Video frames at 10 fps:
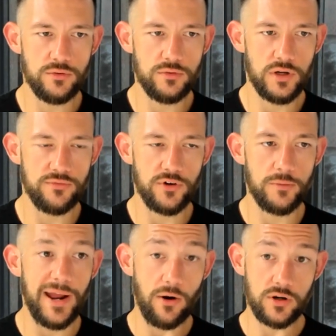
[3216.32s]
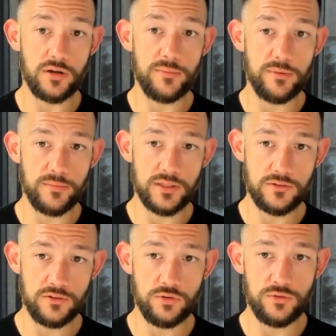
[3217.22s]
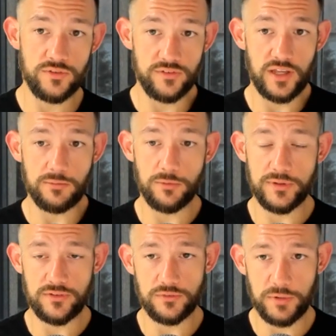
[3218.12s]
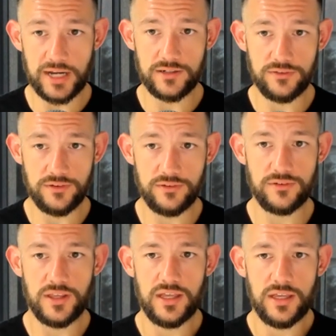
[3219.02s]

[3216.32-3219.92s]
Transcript: affirm our commitment to sustainable business practices.